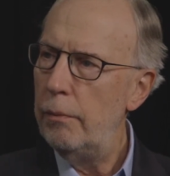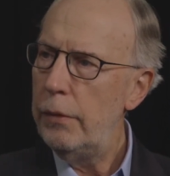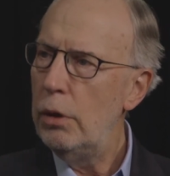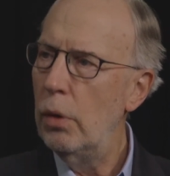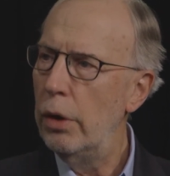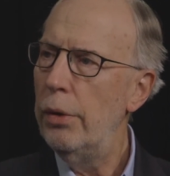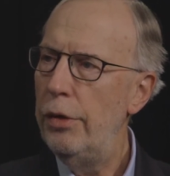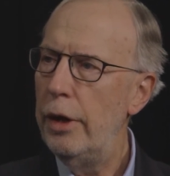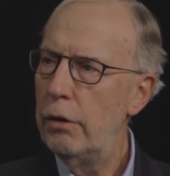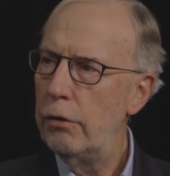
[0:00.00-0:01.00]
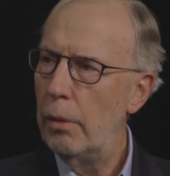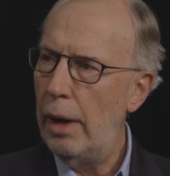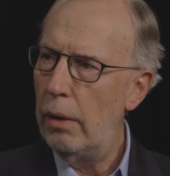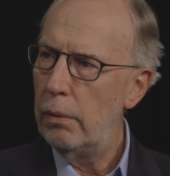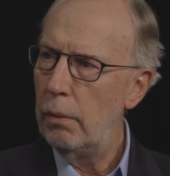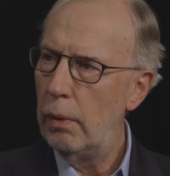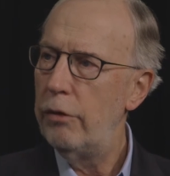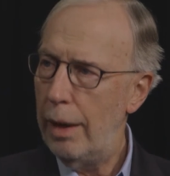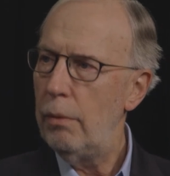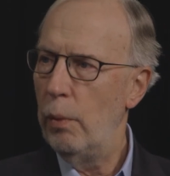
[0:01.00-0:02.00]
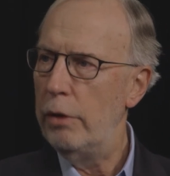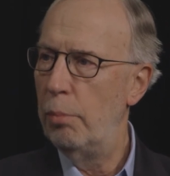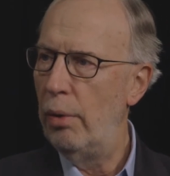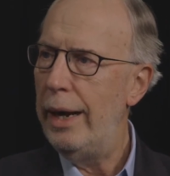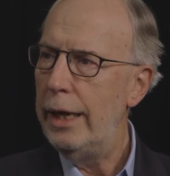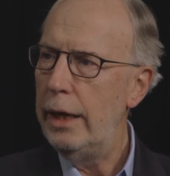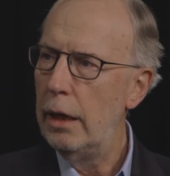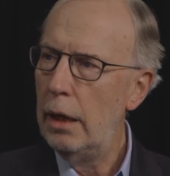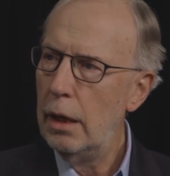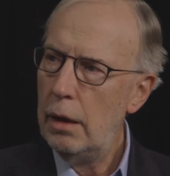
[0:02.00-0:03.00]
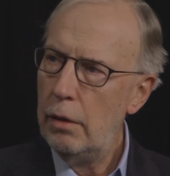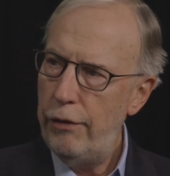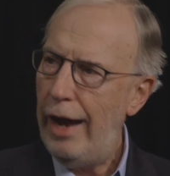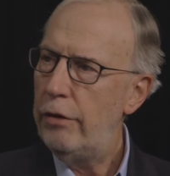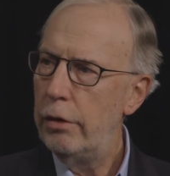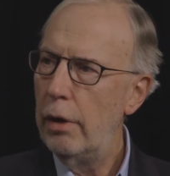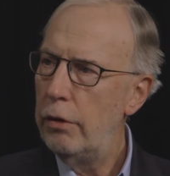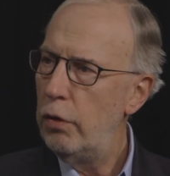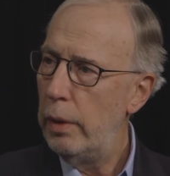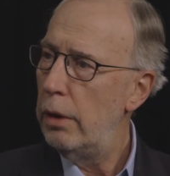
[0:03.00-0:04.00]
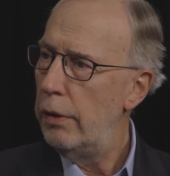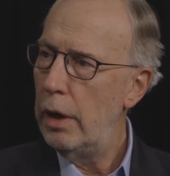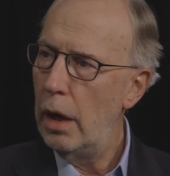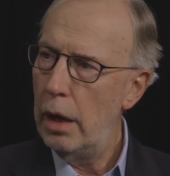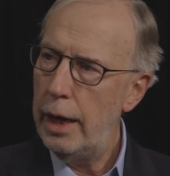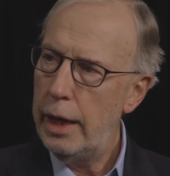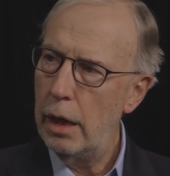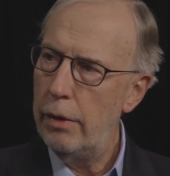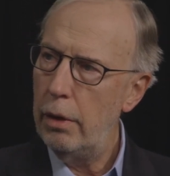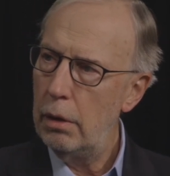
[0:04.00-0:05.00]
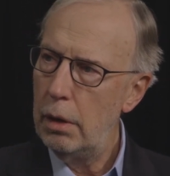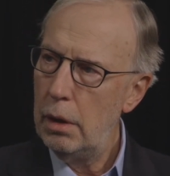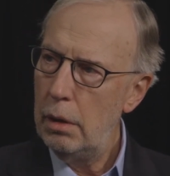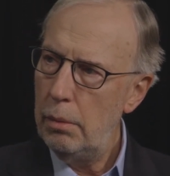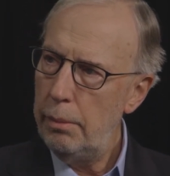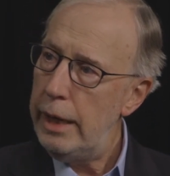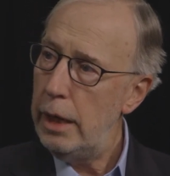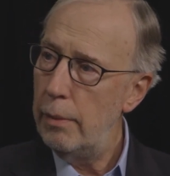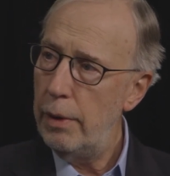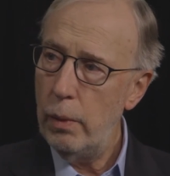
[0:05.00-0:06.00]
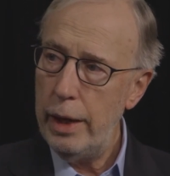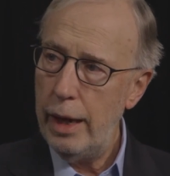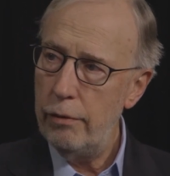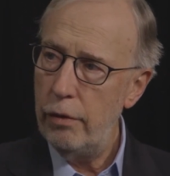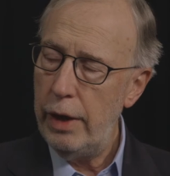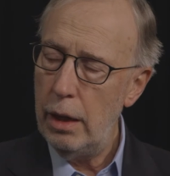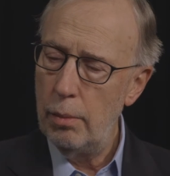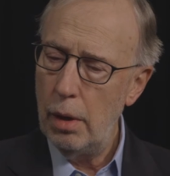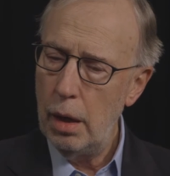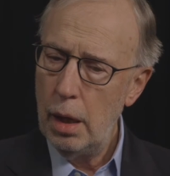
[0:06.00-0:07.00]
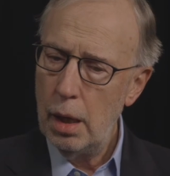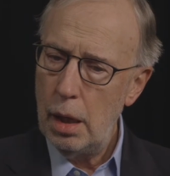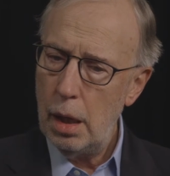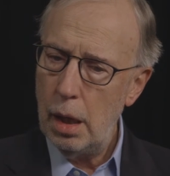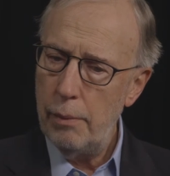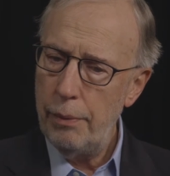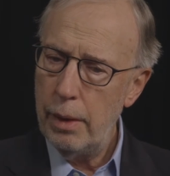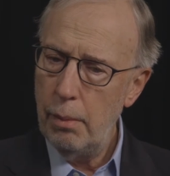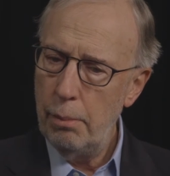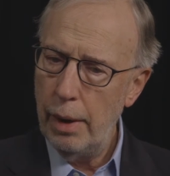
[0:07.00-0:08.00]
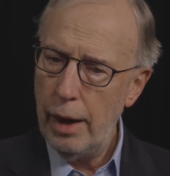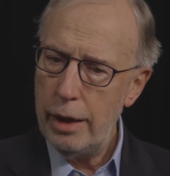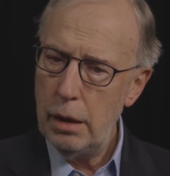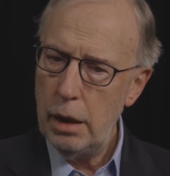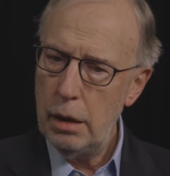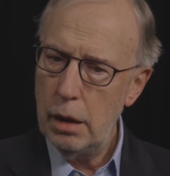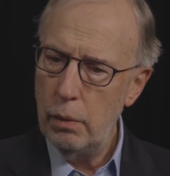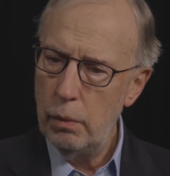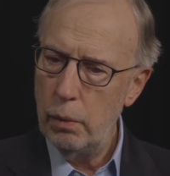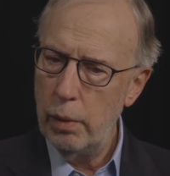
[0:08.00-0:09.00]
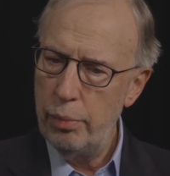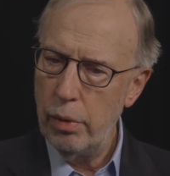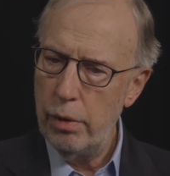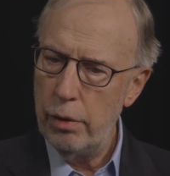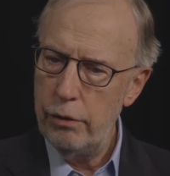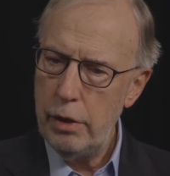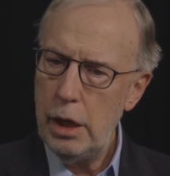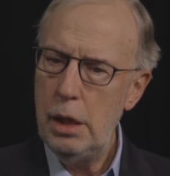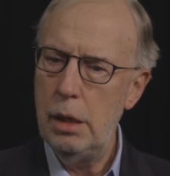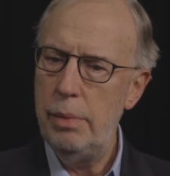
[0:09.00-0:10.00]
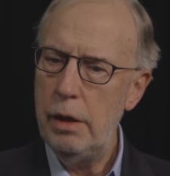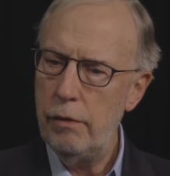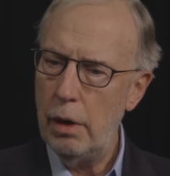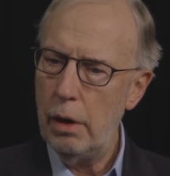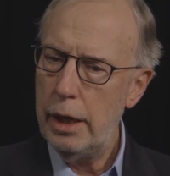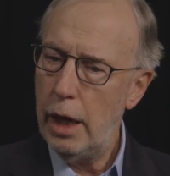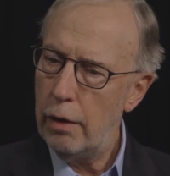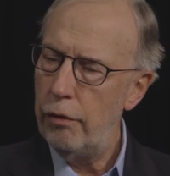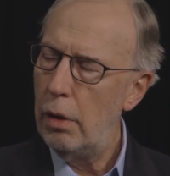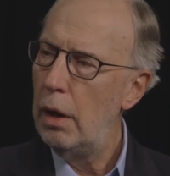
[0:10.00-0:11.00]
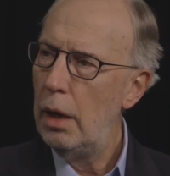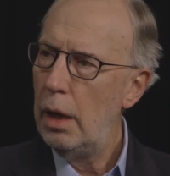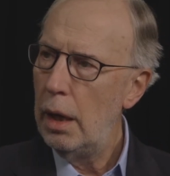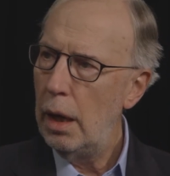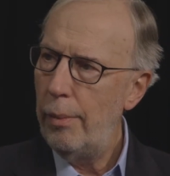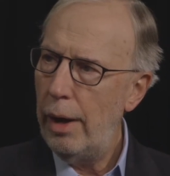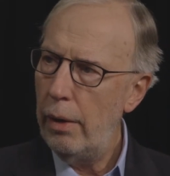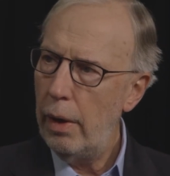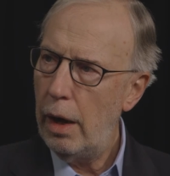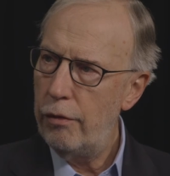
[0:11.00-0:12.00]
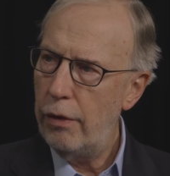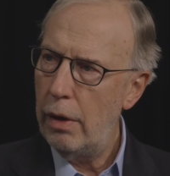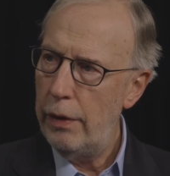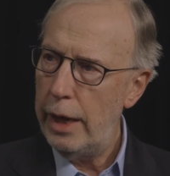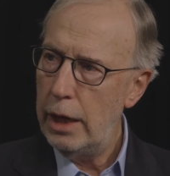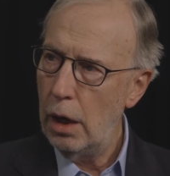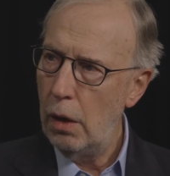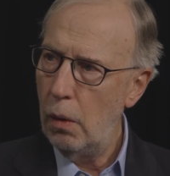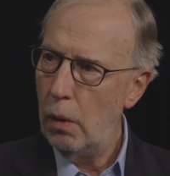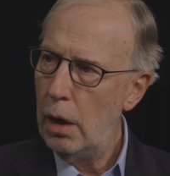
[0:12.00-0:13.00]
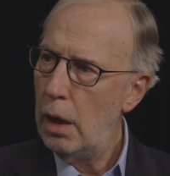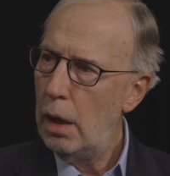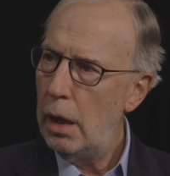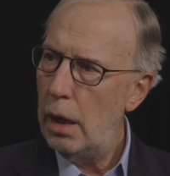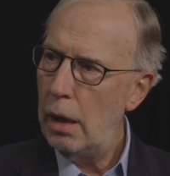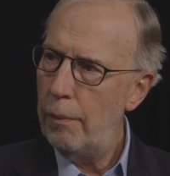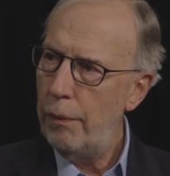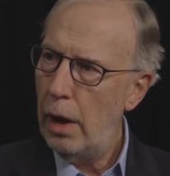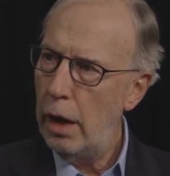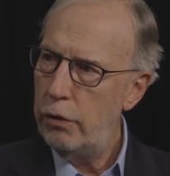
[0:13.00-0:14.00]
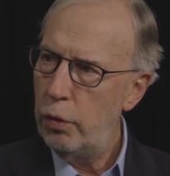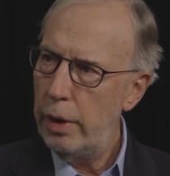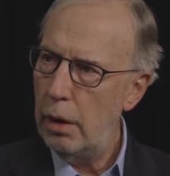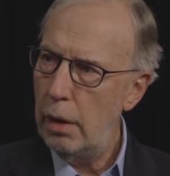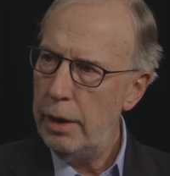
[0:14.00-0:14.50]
You learn things about what's breaking faster on Twitter than on any other medium that we have available. But I think that reporters need to be very careful about how far they go on Twitter.